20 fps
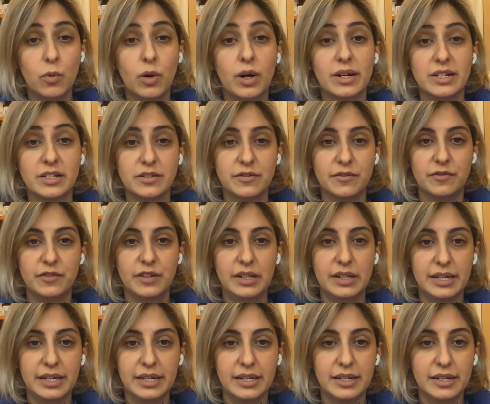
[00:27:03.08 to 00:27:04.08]
of want it to
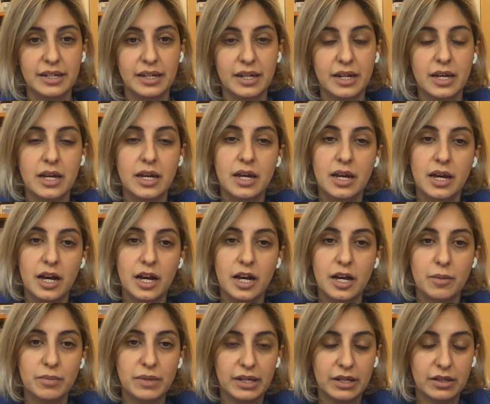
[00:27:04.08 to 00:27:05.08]
fill in,
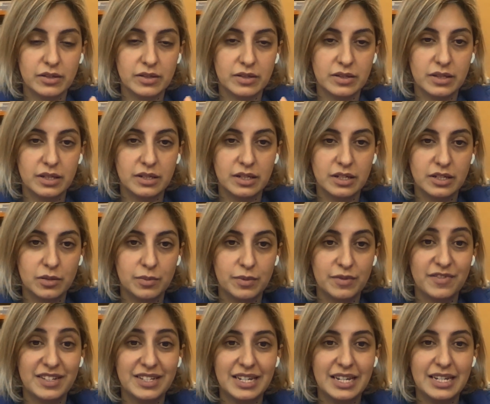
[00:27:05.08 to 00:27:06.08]
like this a little
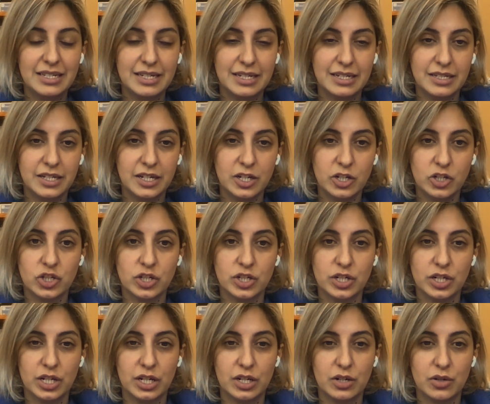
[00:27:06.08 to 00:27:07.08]
bit
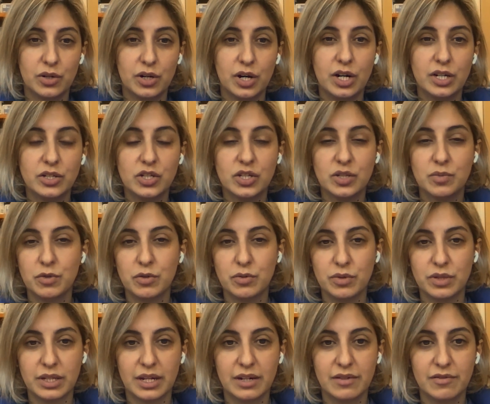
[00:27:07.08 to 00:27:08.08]
indentation or
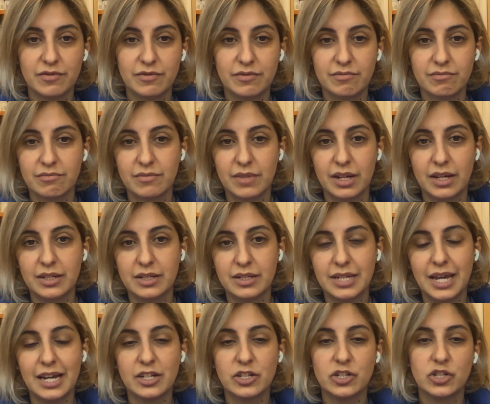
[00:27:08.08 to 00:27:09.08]
unsmooth kind of
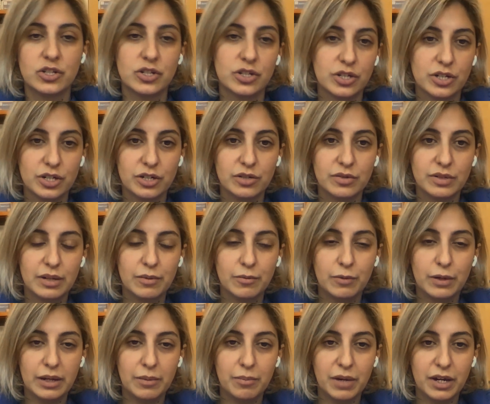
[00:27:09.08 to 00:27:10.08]
texture. We can
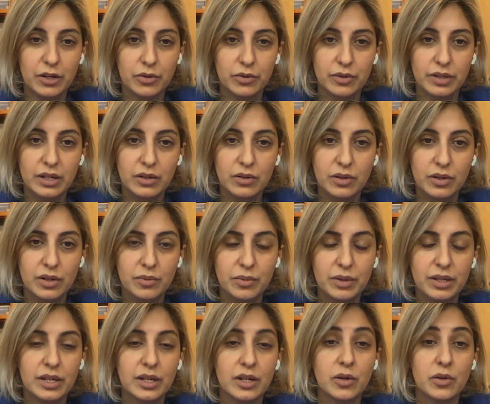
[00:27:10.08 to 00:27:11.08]
microneedle.
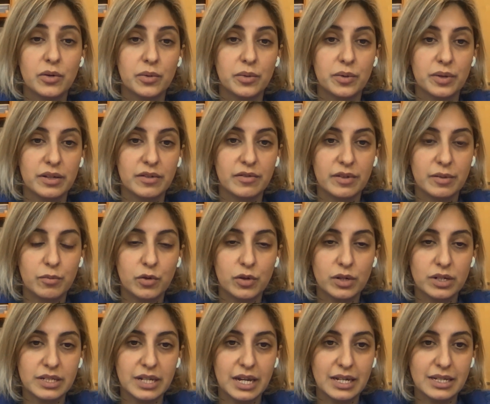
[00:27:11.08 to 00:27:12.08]
We can go to even
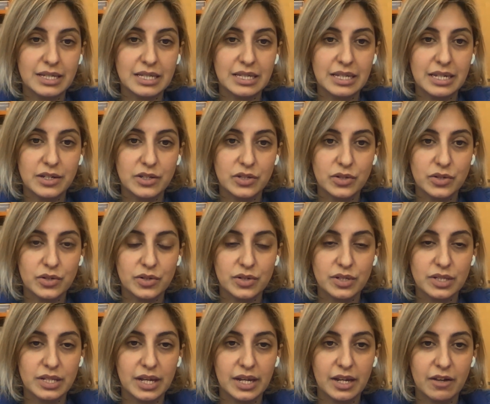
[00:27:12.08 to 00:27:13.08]
more intense
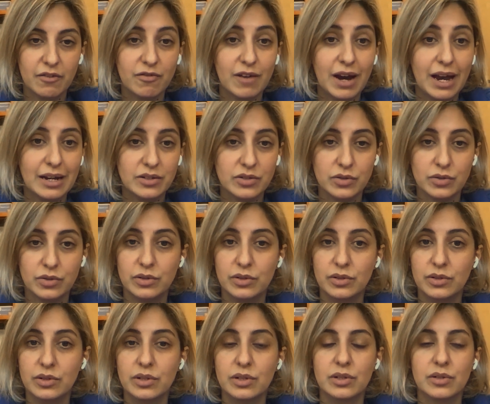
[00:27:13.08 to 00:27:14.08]
lasers like a Fraxel
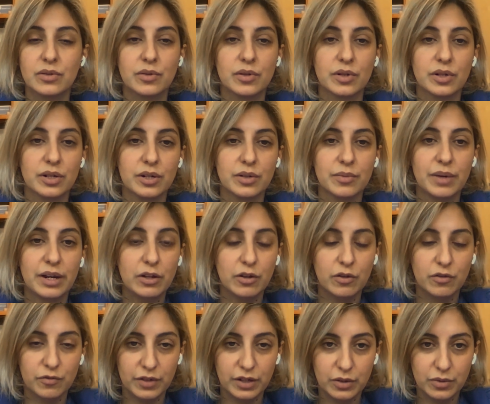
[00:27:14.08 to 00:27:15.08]
or
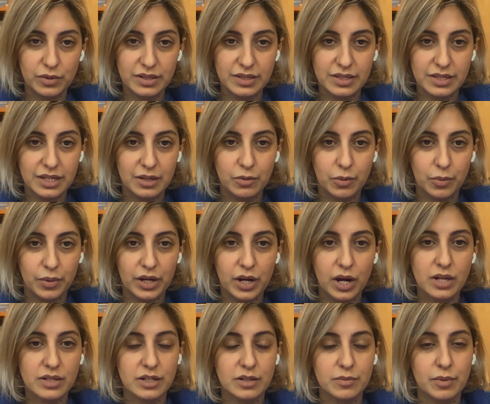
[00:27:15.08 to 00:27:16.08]
radio frequency, where we
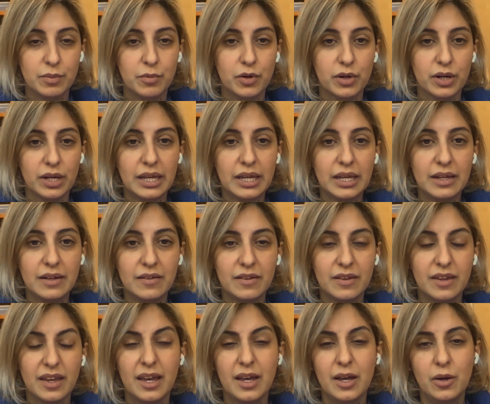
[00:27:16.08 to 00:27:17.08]
cause a little bit more
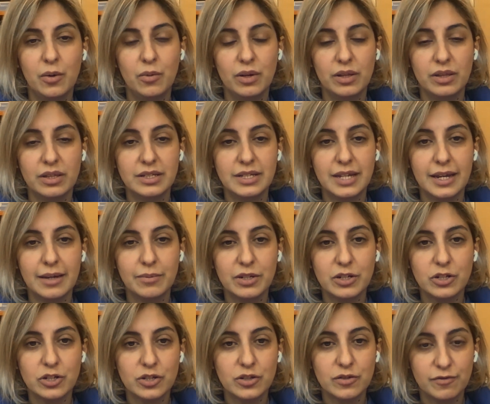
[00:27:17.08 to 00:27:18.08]
heat with the
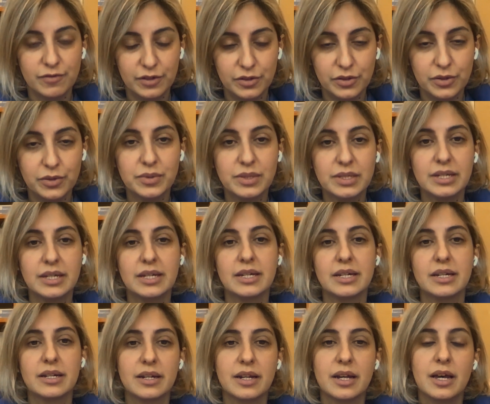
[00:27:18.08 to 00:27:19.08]
damage to fill those
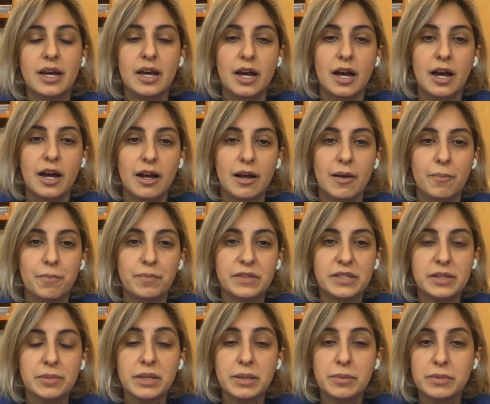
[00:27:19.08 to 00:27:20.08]
in.
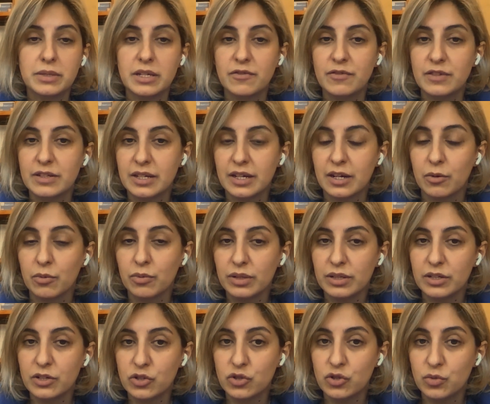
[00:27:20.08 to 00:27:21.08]
Sometimes if it's like a
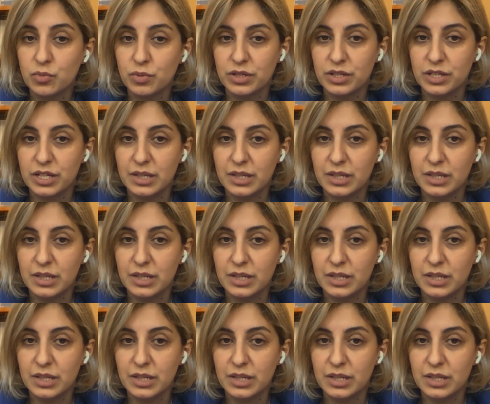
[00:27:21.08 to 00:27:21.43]
really super